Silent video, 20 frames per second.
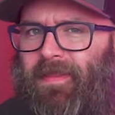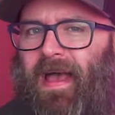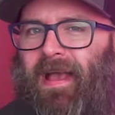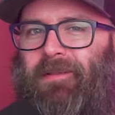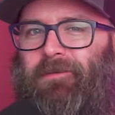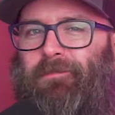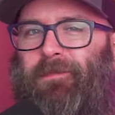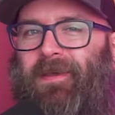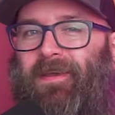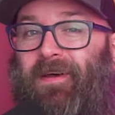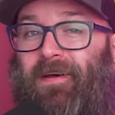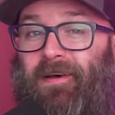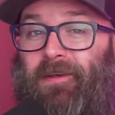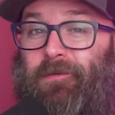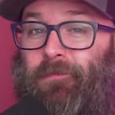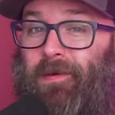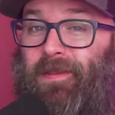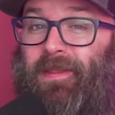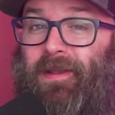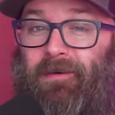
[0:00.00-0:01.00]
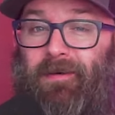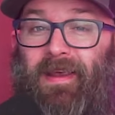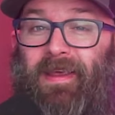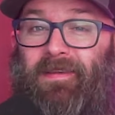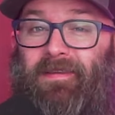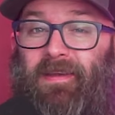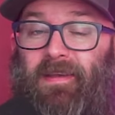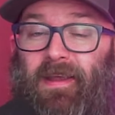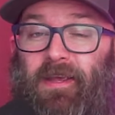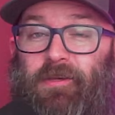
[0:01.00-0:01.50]
That's because when there
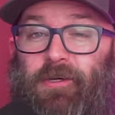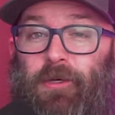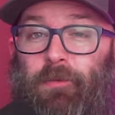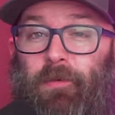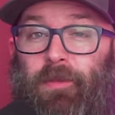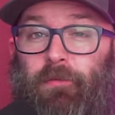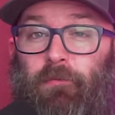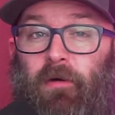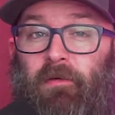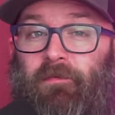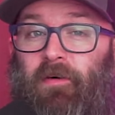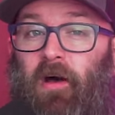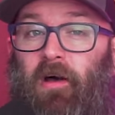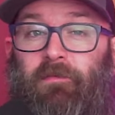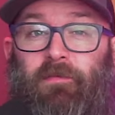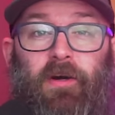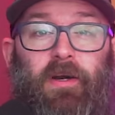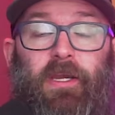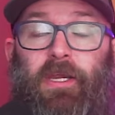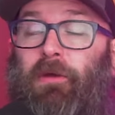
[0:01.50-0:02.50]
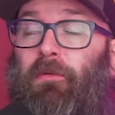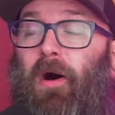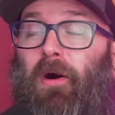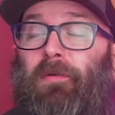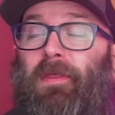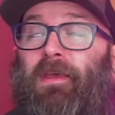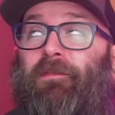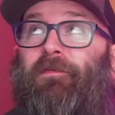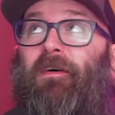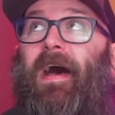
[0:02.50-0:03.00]
is an issue with the revolver, you
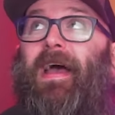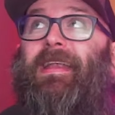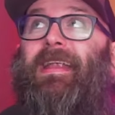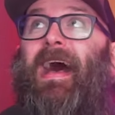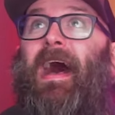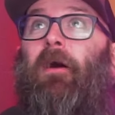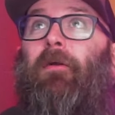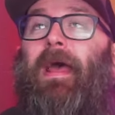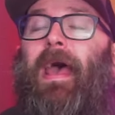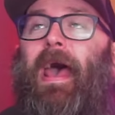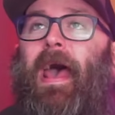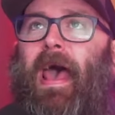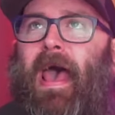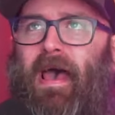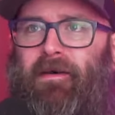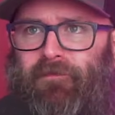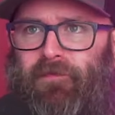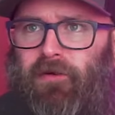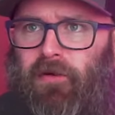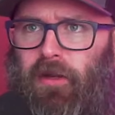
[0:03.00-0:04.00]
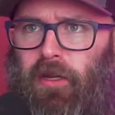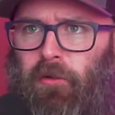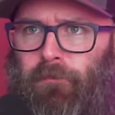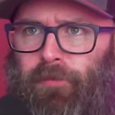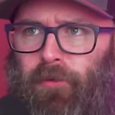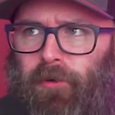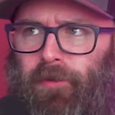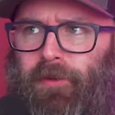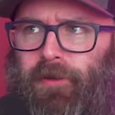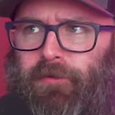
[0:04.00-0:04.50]
only find out after you
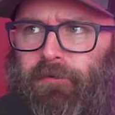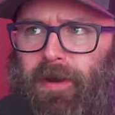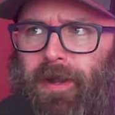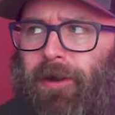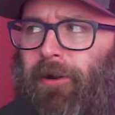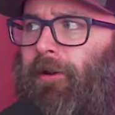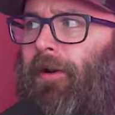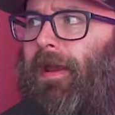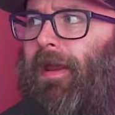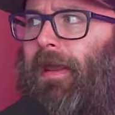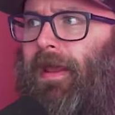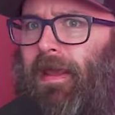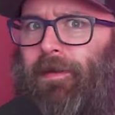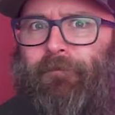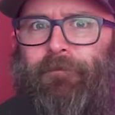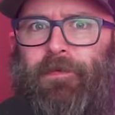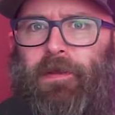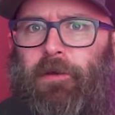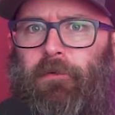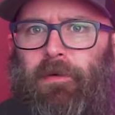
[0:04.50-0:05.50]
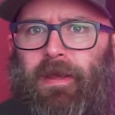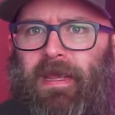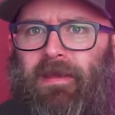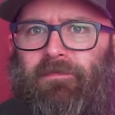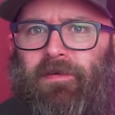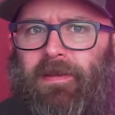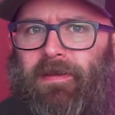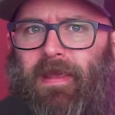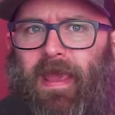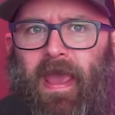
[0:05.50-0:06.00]
pull the trigger, if you
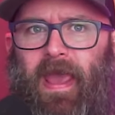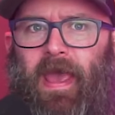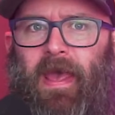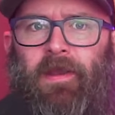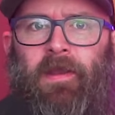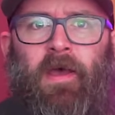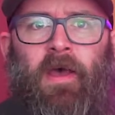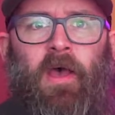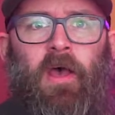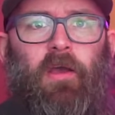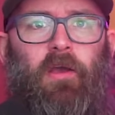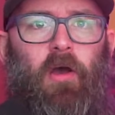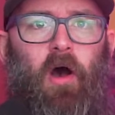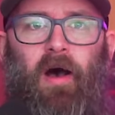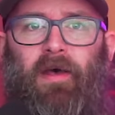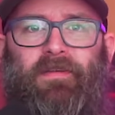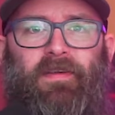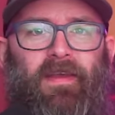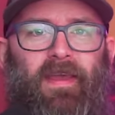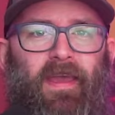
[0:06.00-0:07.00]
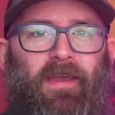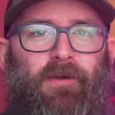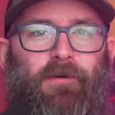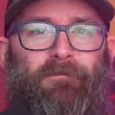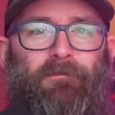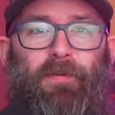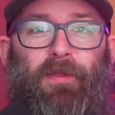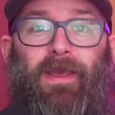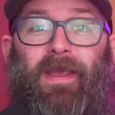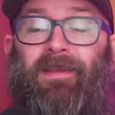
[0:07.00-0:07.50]
even can, causing a
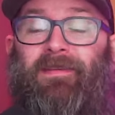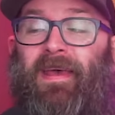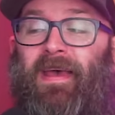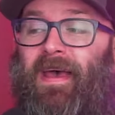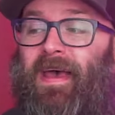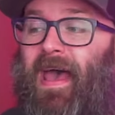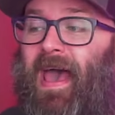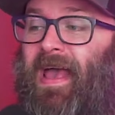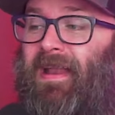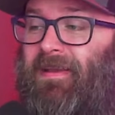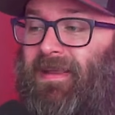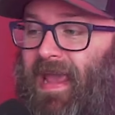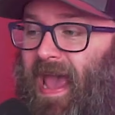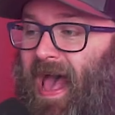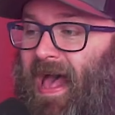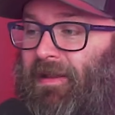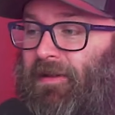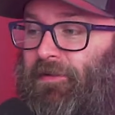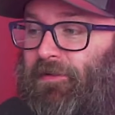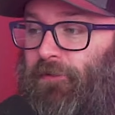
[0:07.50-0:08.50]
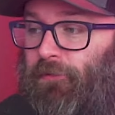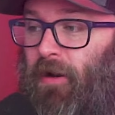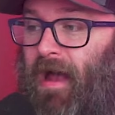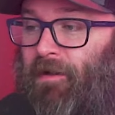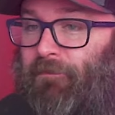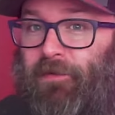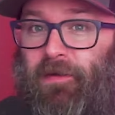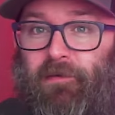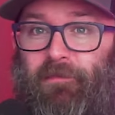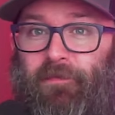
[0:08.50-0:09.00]
complete and
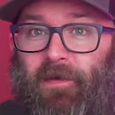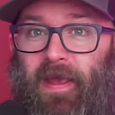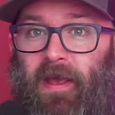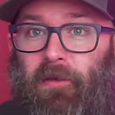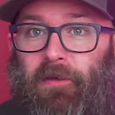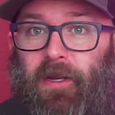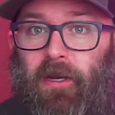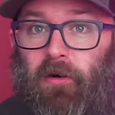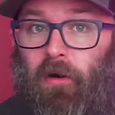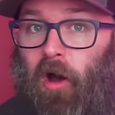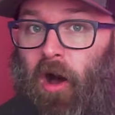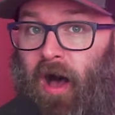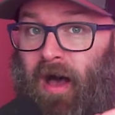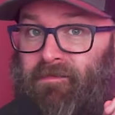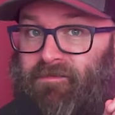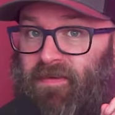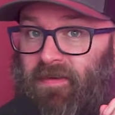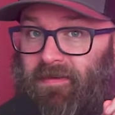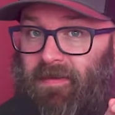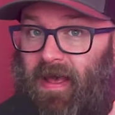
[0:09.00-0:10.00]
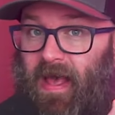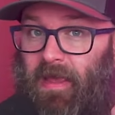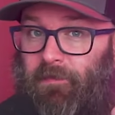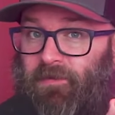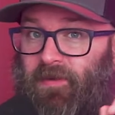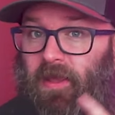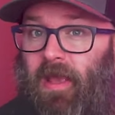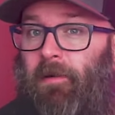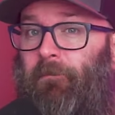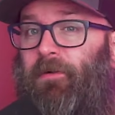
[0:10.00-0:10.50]
catastrophic failure, oftentimes
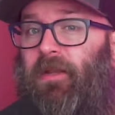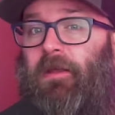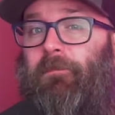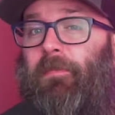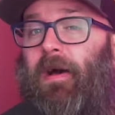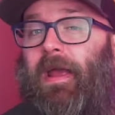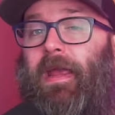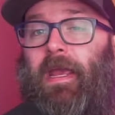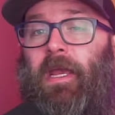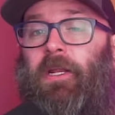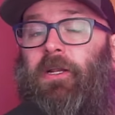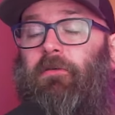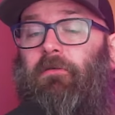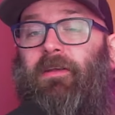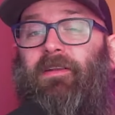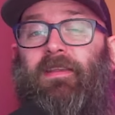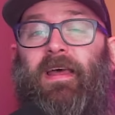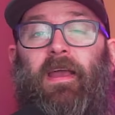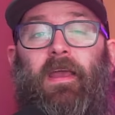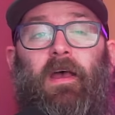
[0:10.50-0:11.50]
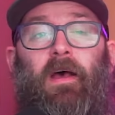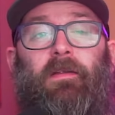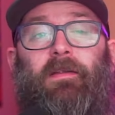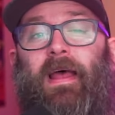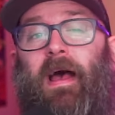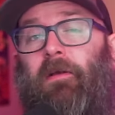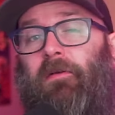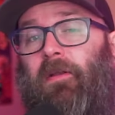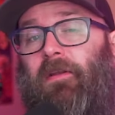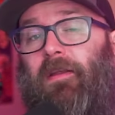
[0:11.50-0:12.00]
accompanied by injuries that cut
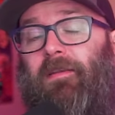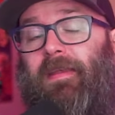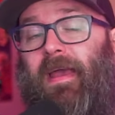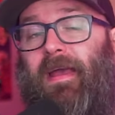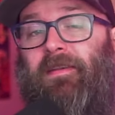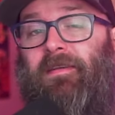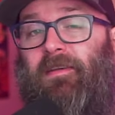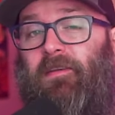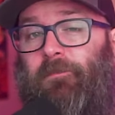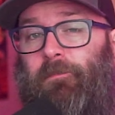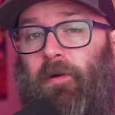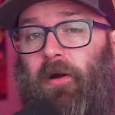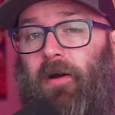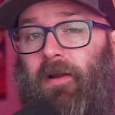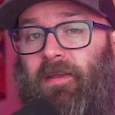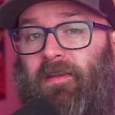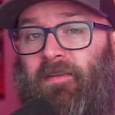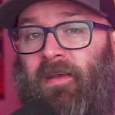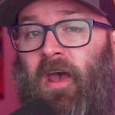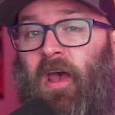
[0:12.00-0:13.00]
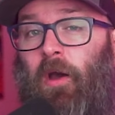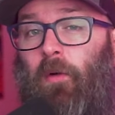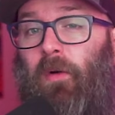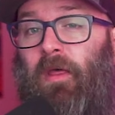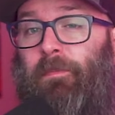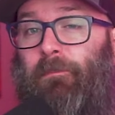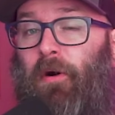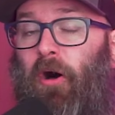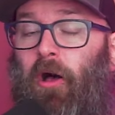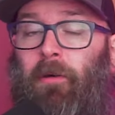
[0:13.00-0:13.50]
down on attendance parties
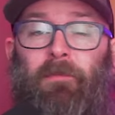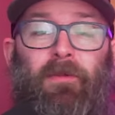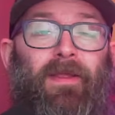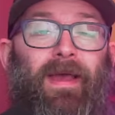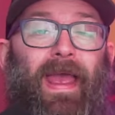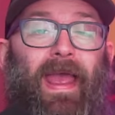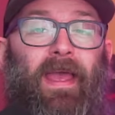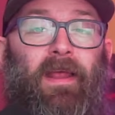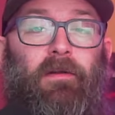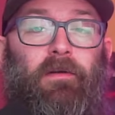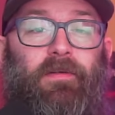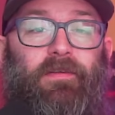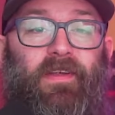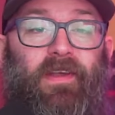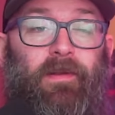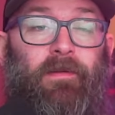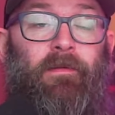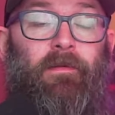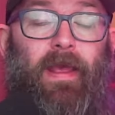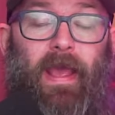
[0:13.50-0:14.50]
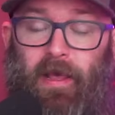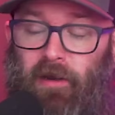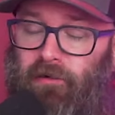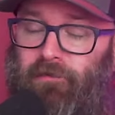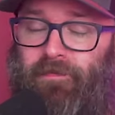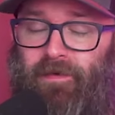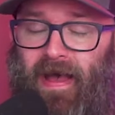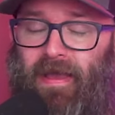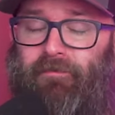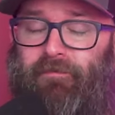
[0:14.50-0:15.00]
with Pamela Henderson and her
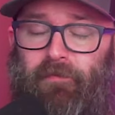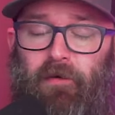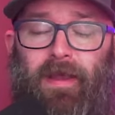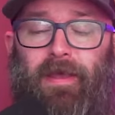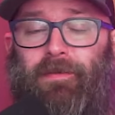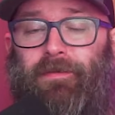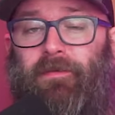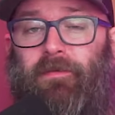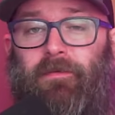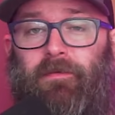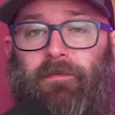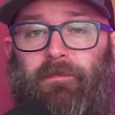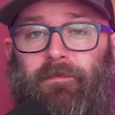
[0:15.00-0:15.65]
five friends.